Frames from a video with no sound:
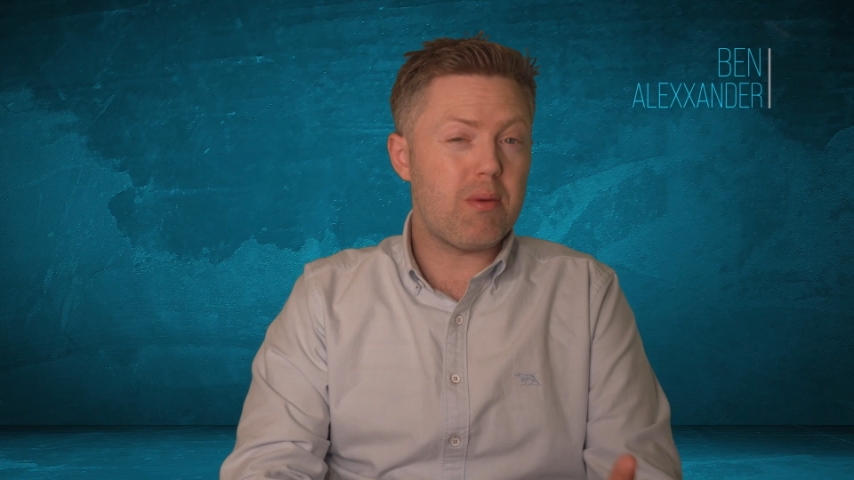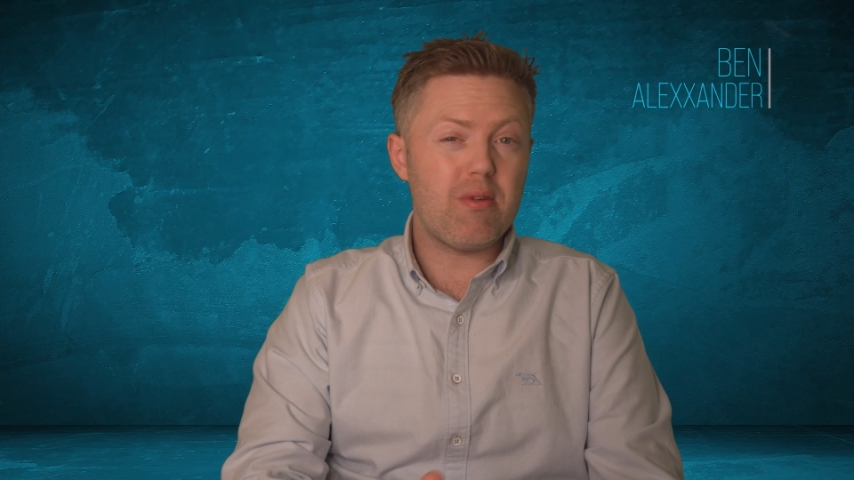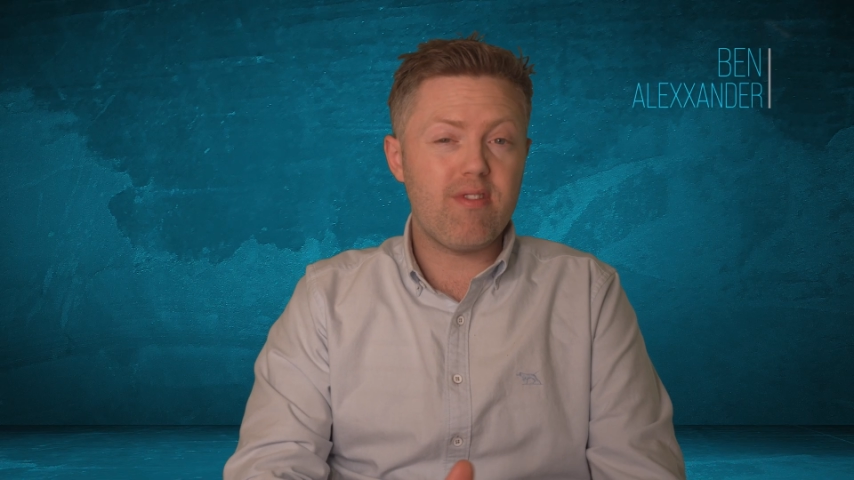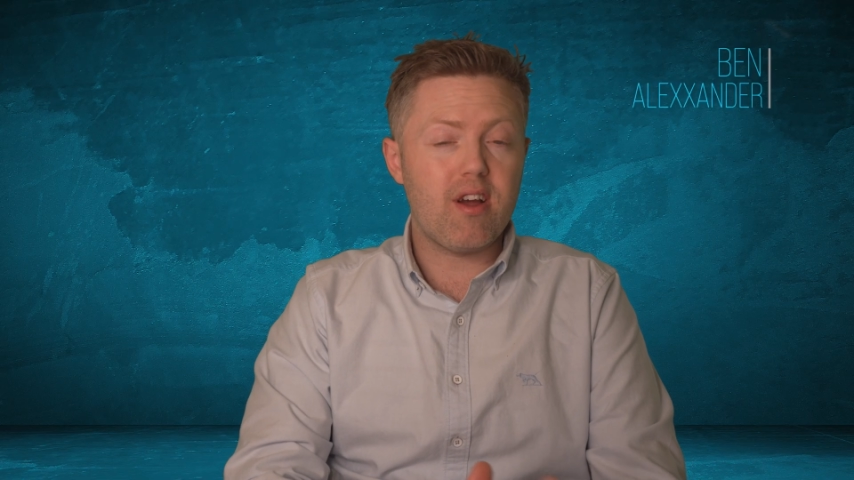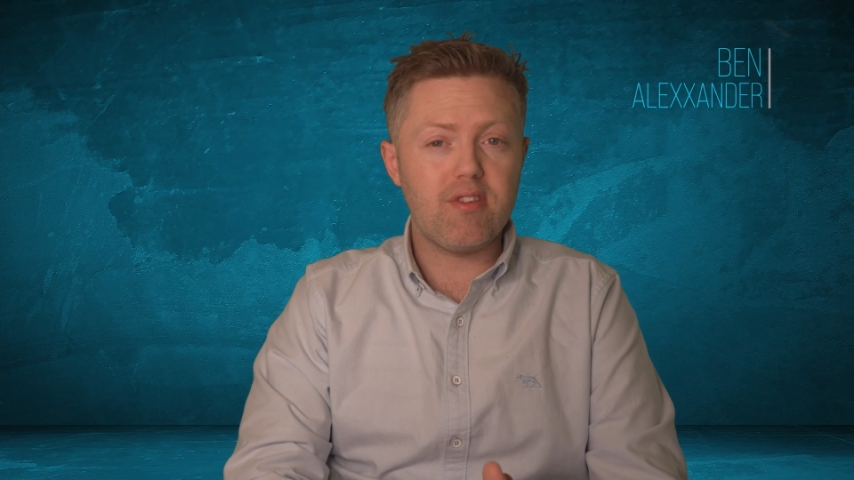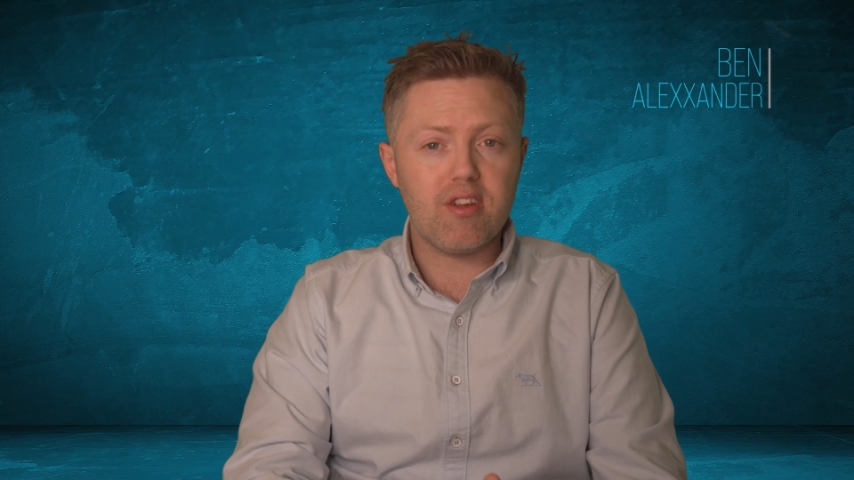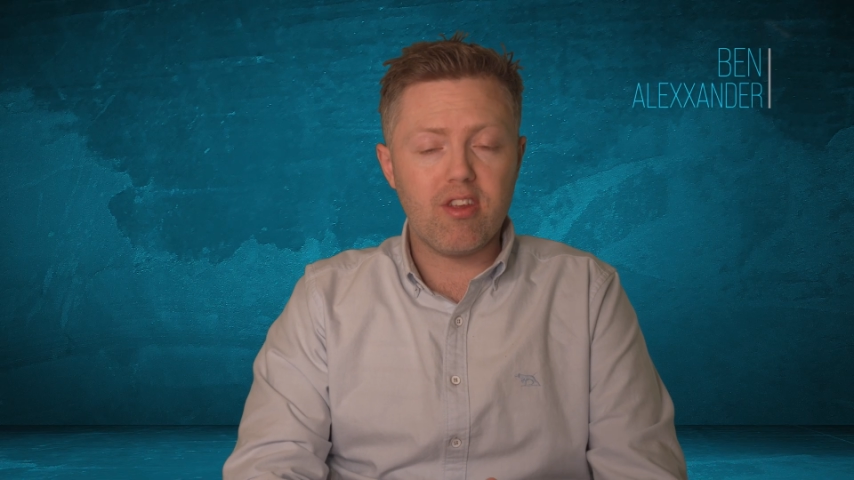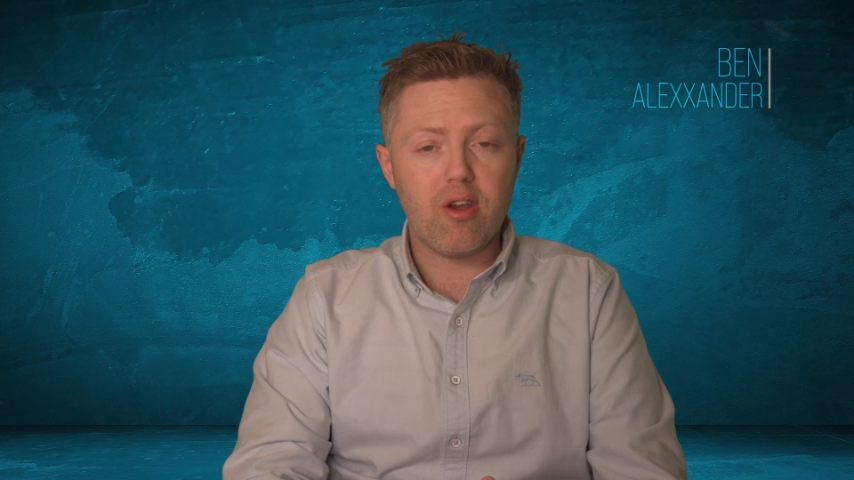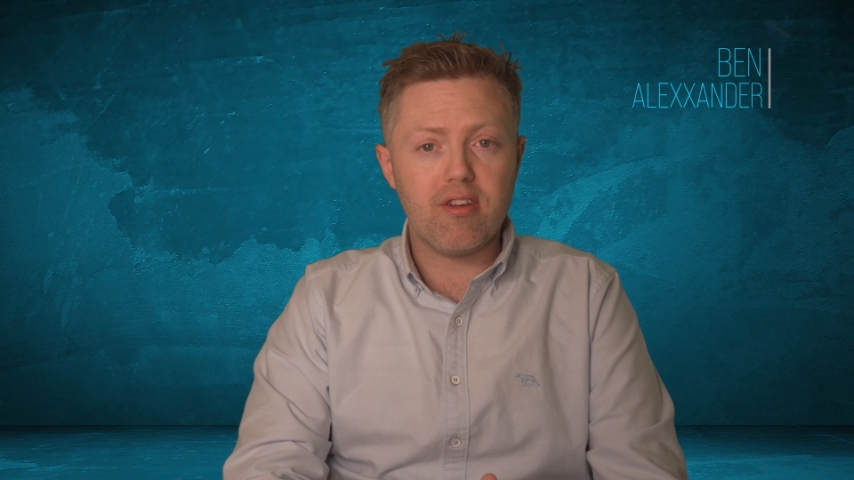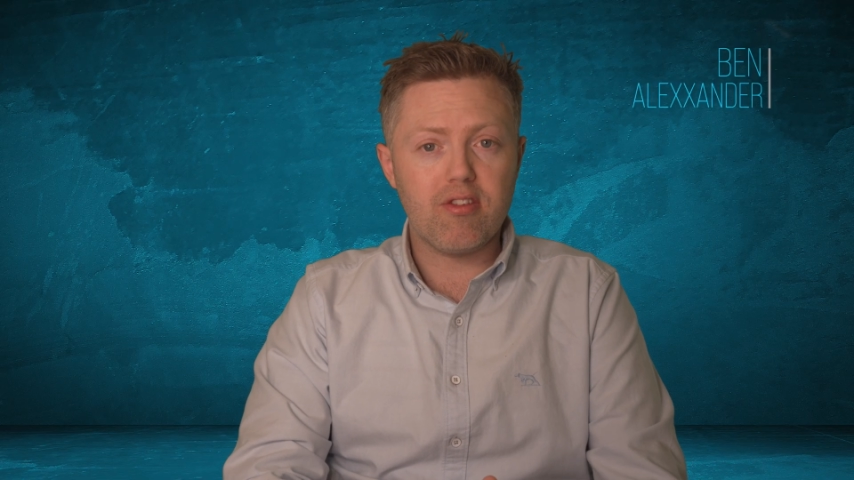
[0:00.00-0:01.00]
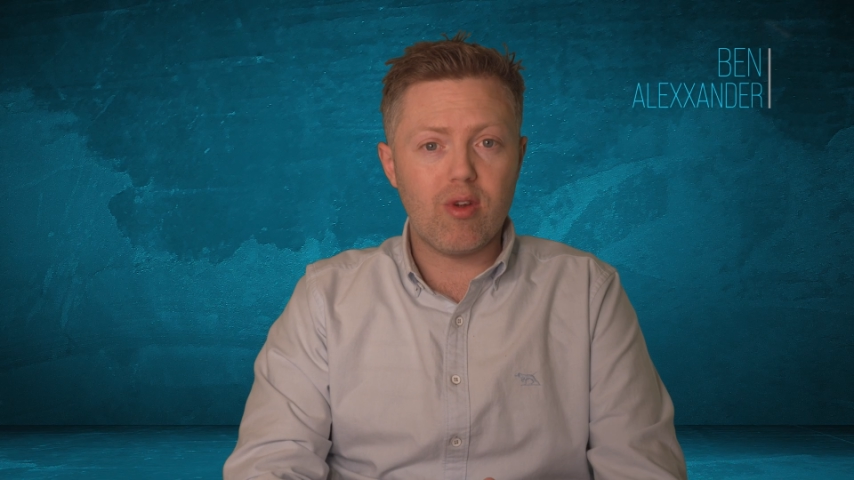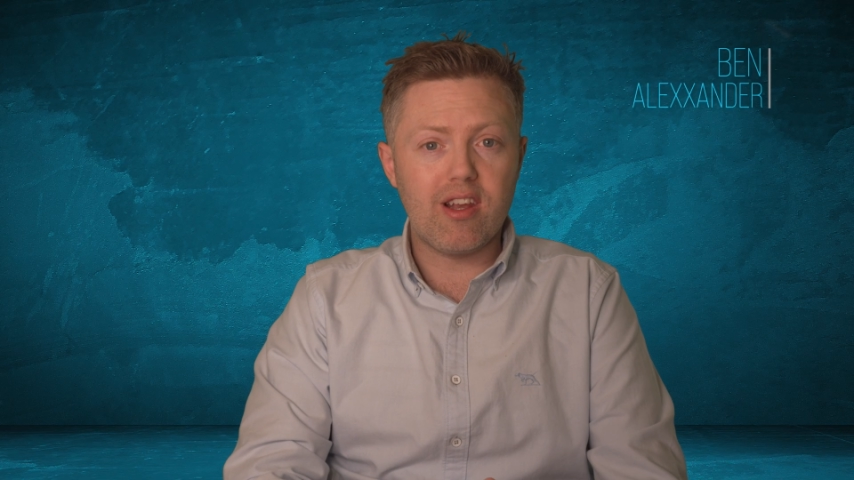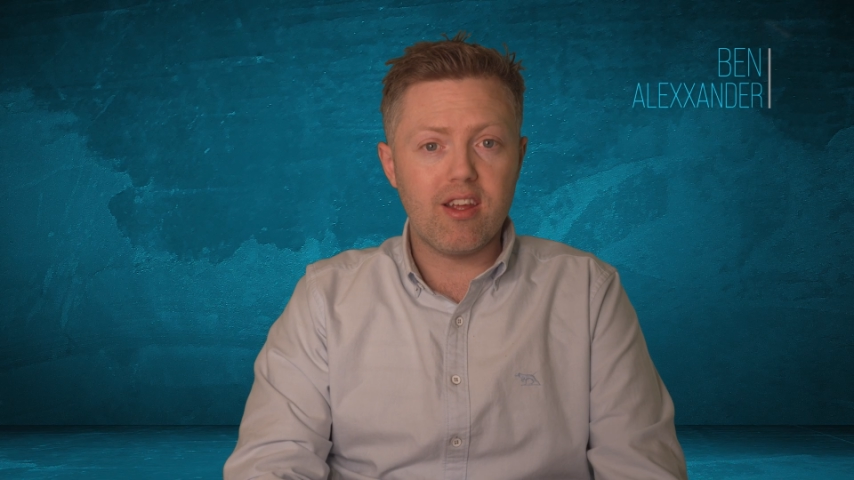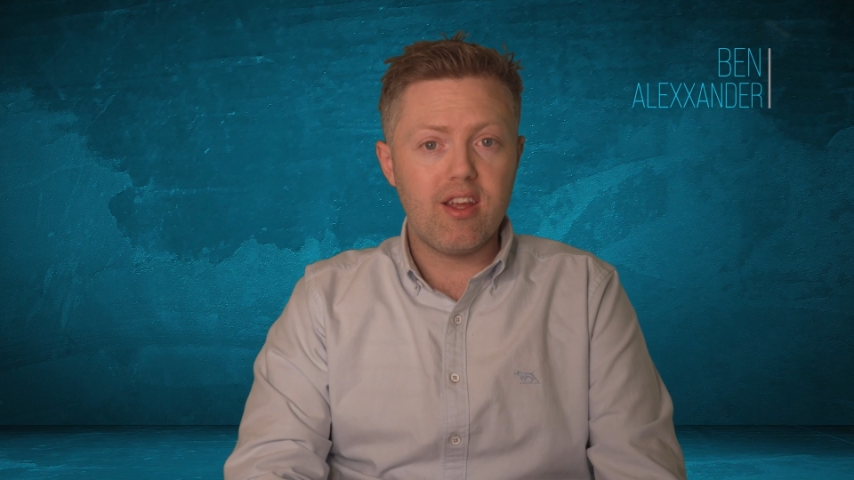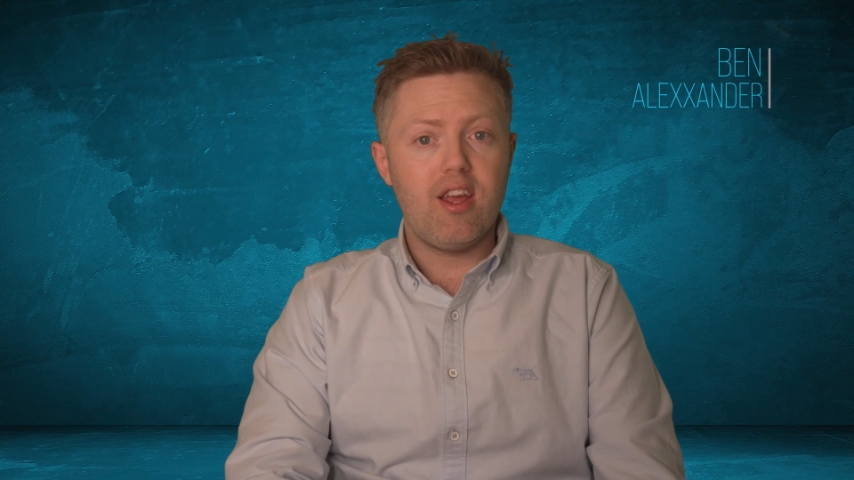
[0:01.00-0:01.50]
maybe 5 years ago in
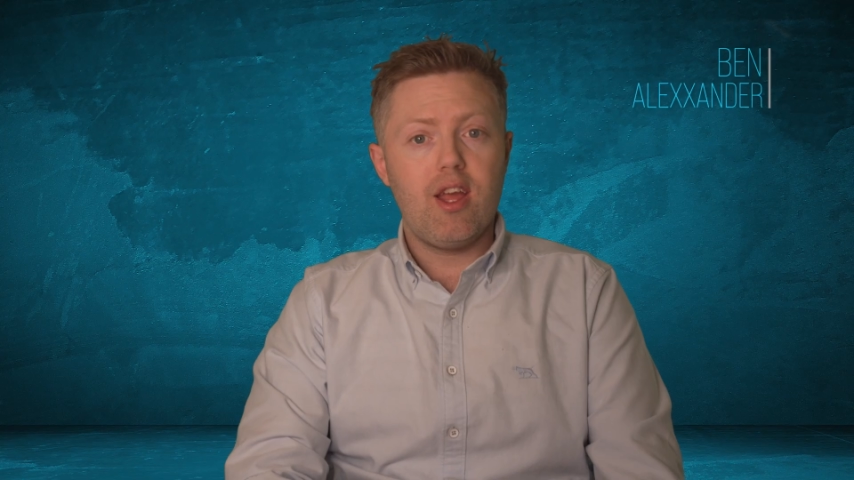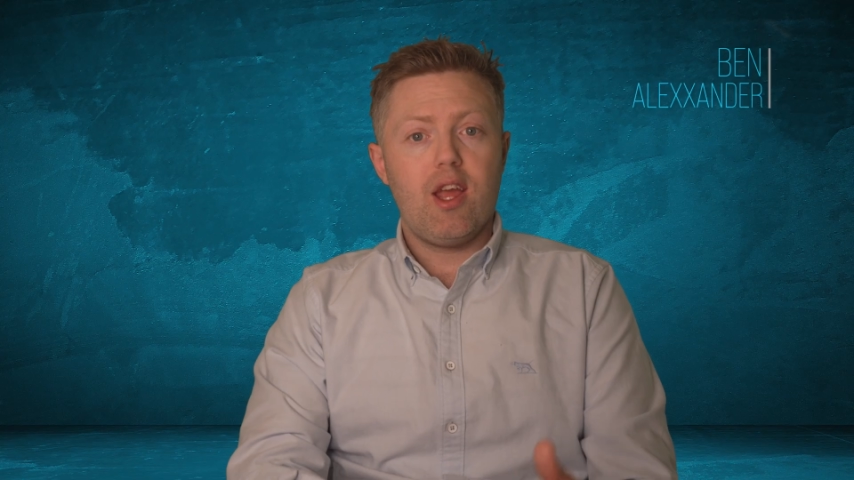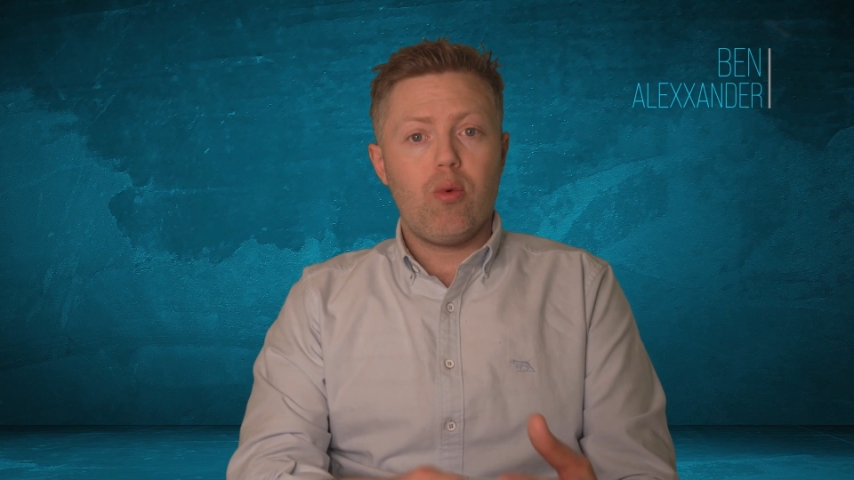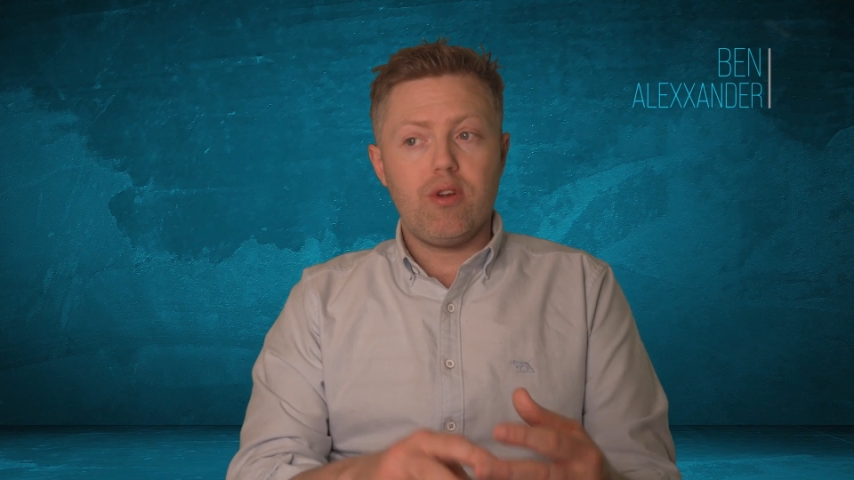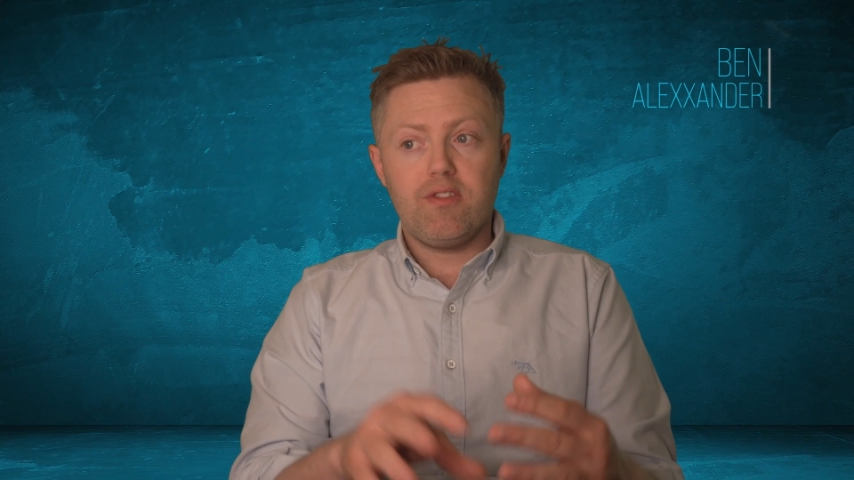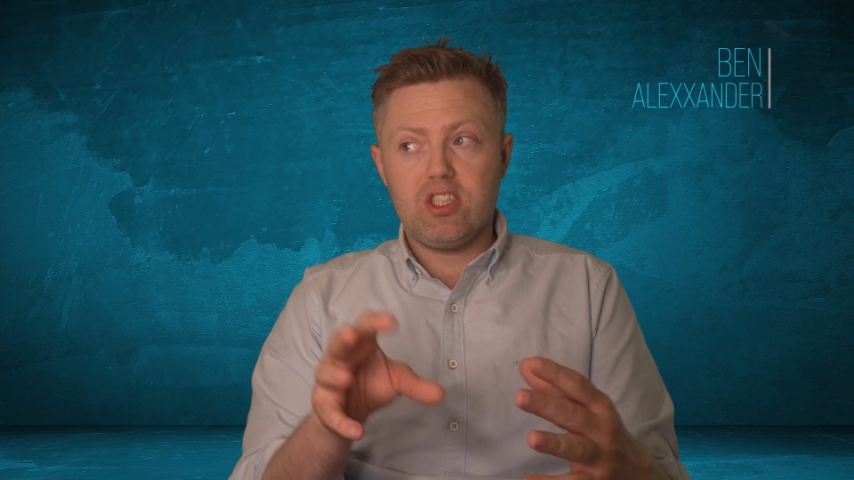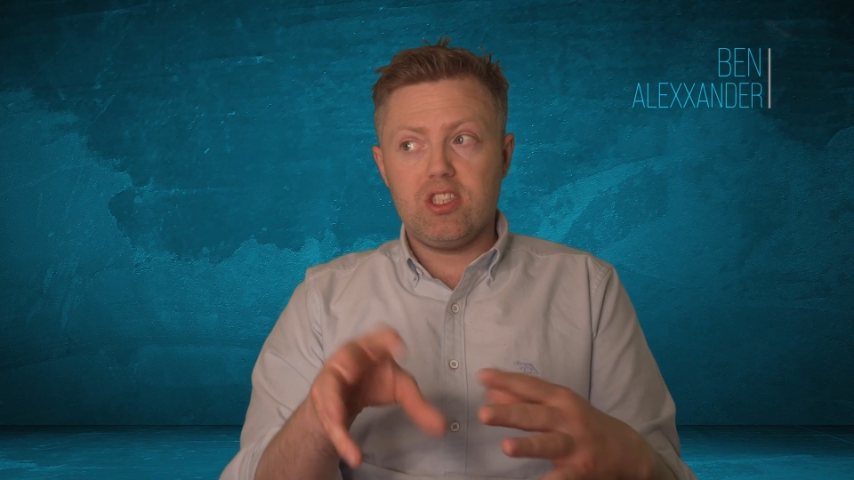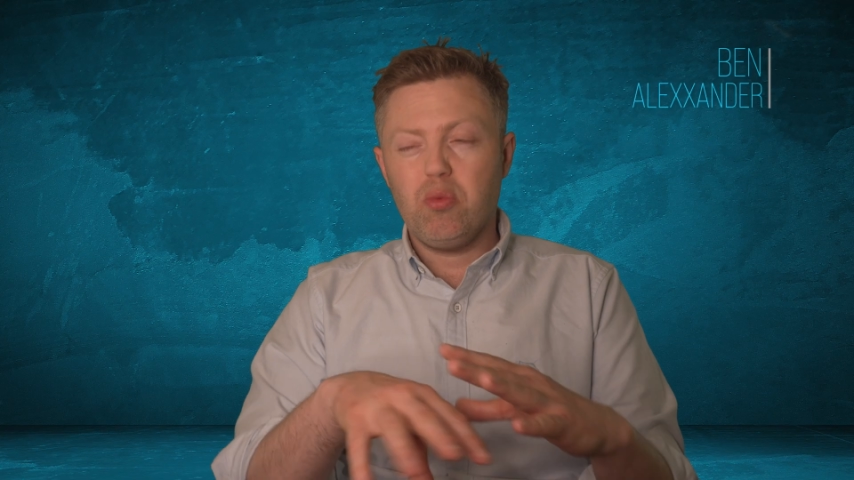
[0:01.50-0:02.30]
Australia. We've